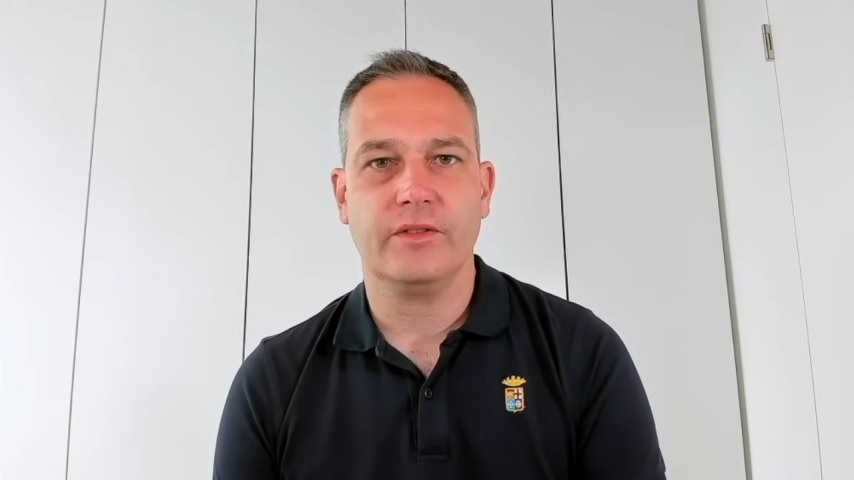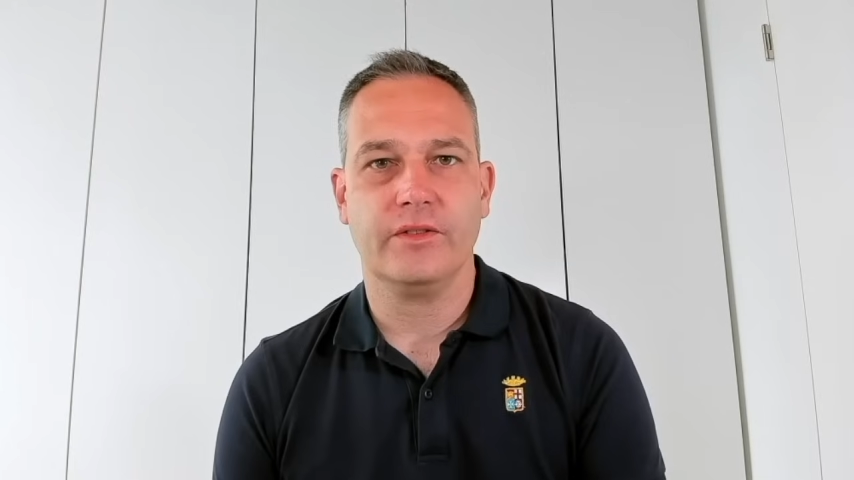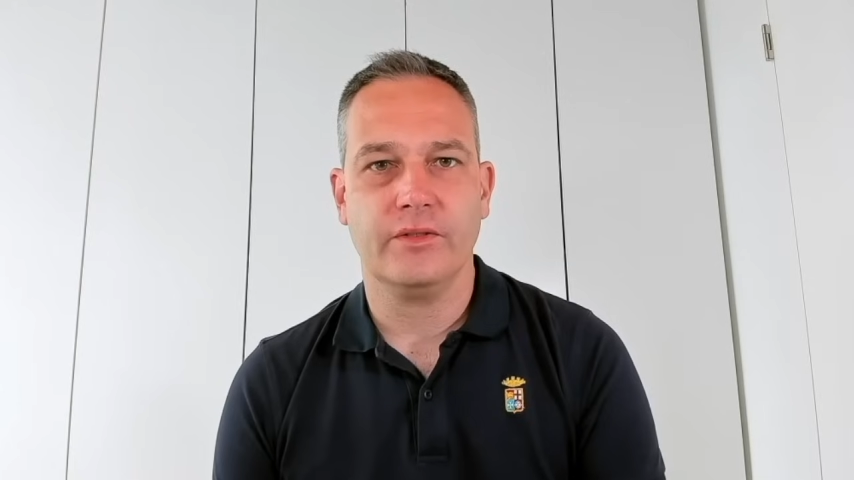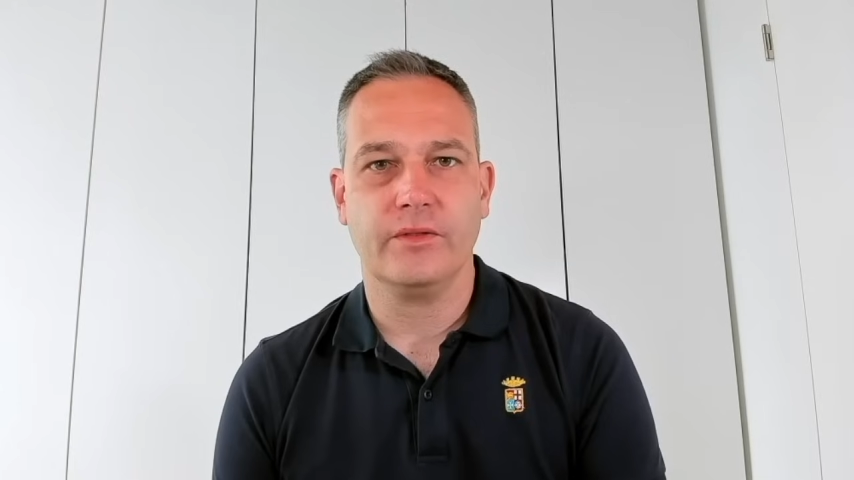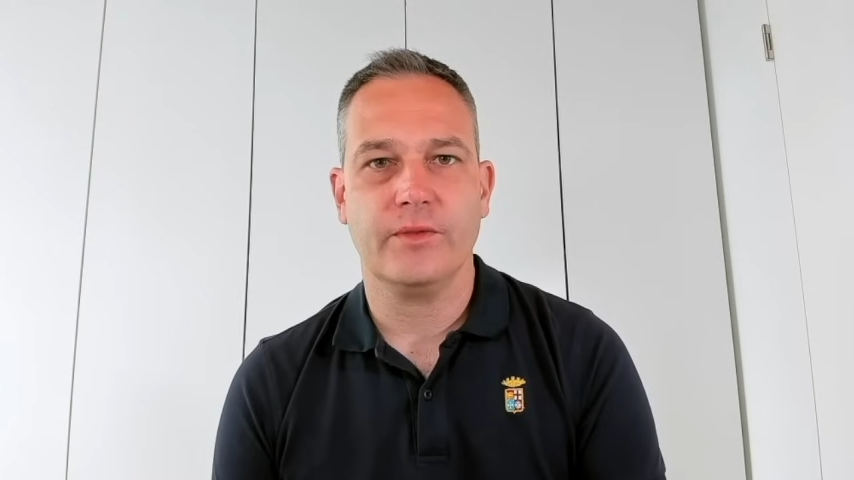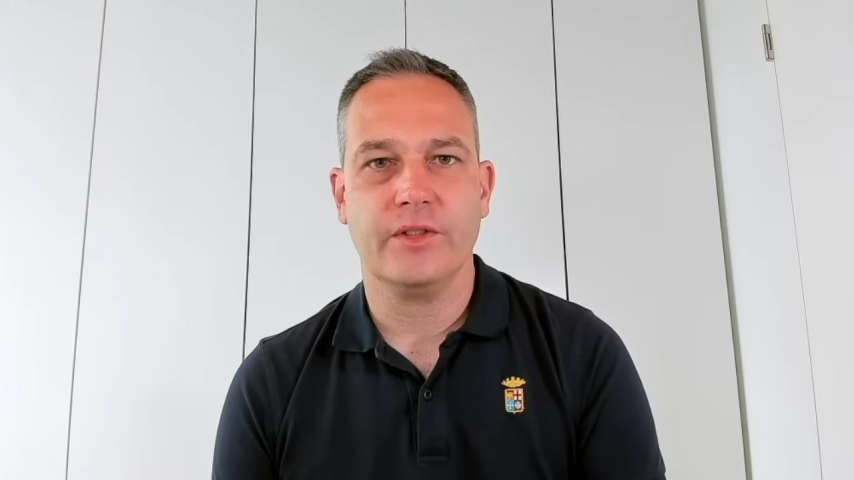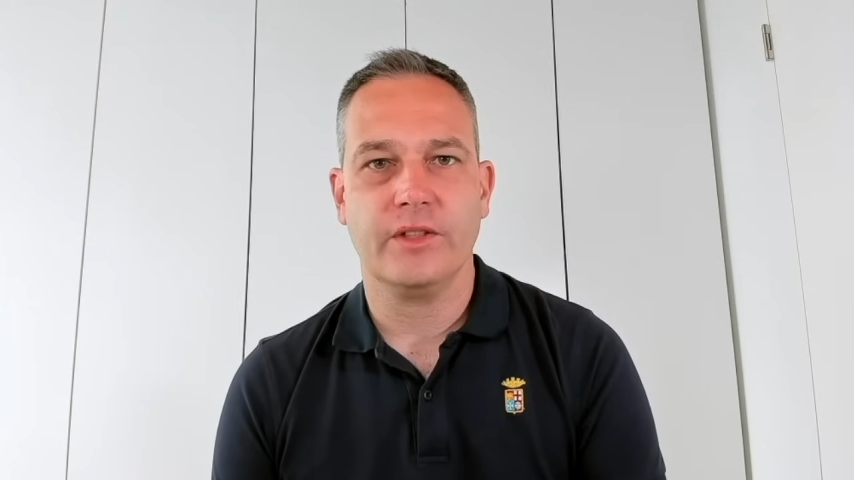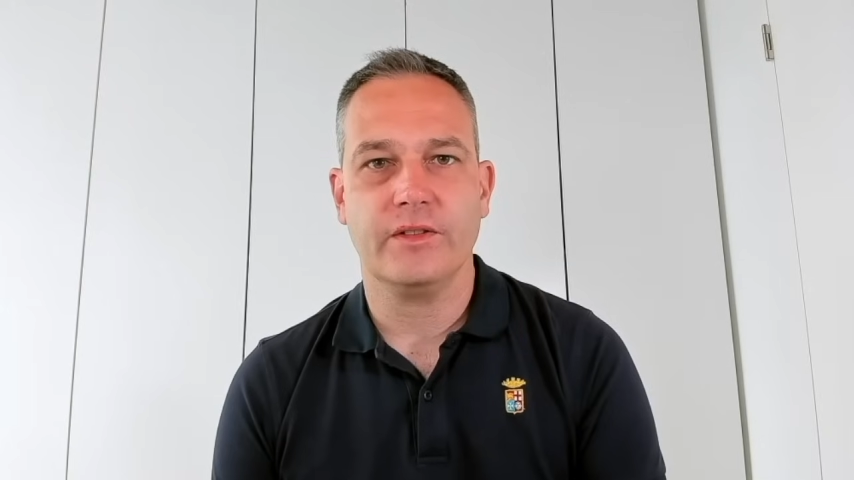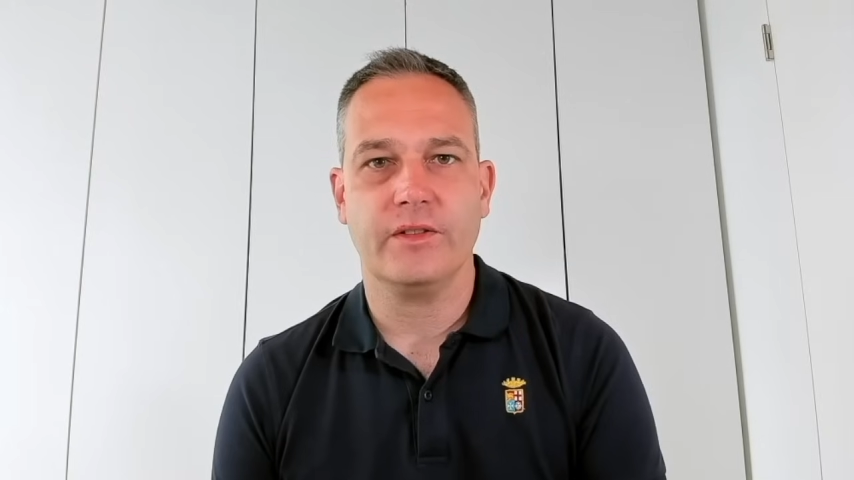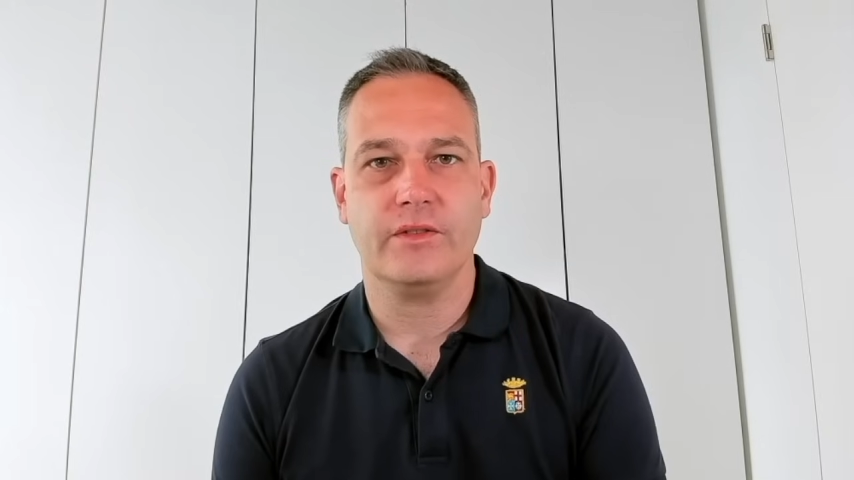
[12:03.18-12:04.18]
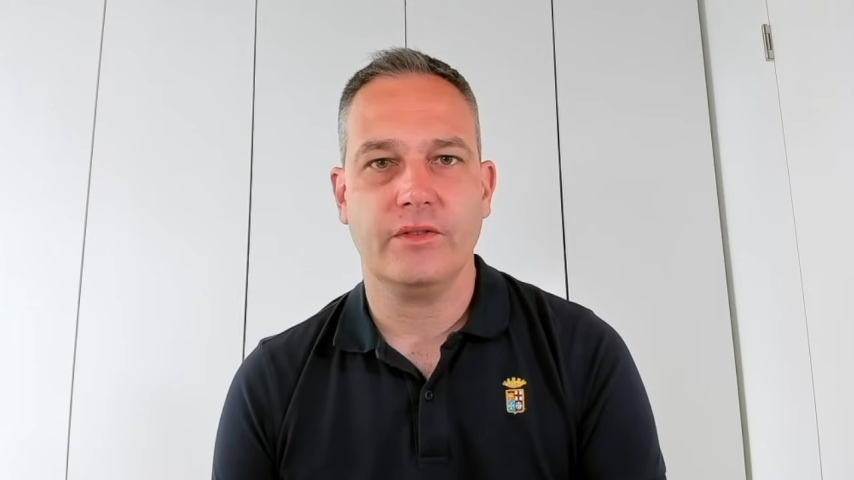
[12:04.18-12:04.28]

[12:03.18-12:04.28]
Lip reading: circumstances